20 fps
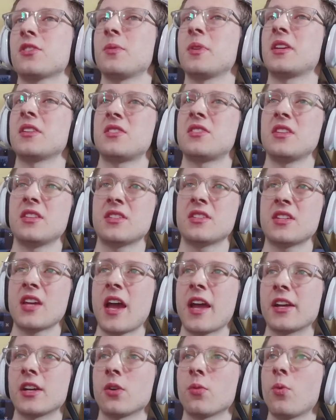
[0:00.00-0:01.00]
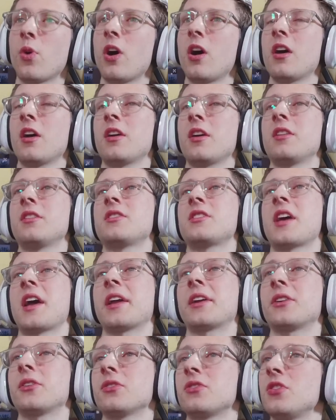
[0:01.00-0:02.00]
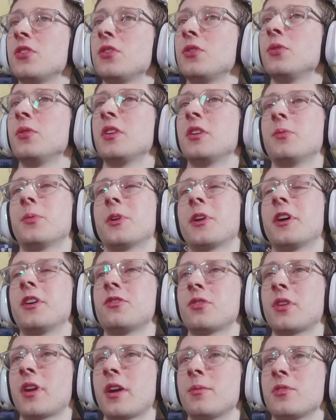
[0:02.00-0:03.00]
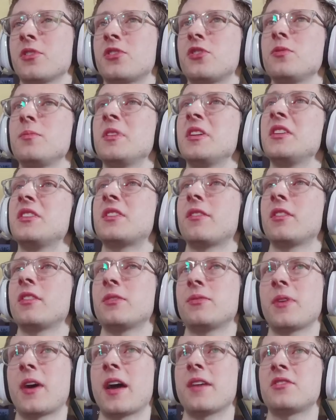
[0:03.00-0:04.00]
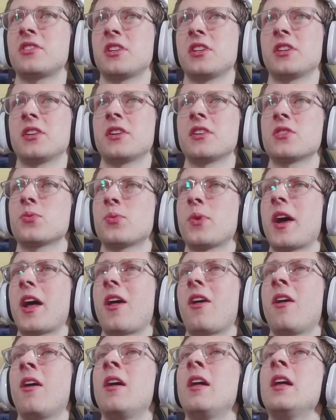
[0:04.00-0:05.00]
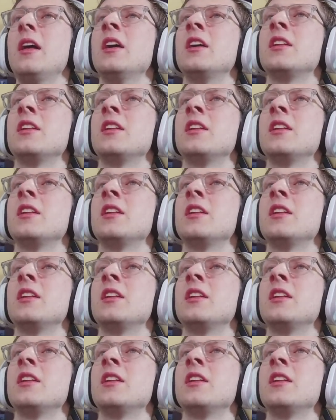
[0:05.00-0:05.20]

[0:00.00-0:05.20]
So we can see the Tiger 1, Tiger 2, E100. I would assume the E75's in here as well.